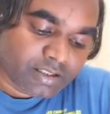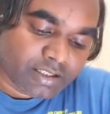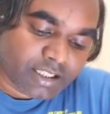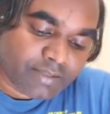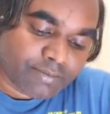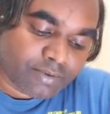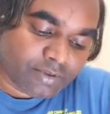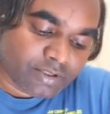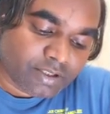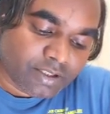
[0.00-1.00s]

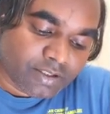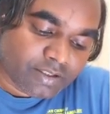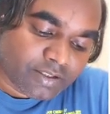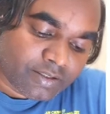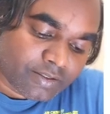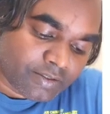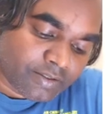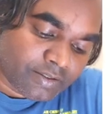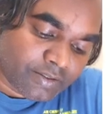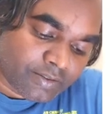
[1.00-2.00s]
Therefore
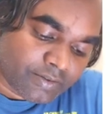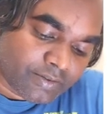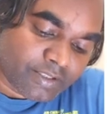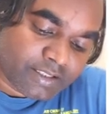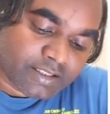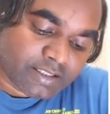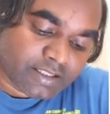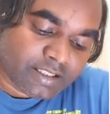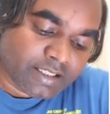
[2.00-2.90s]
this,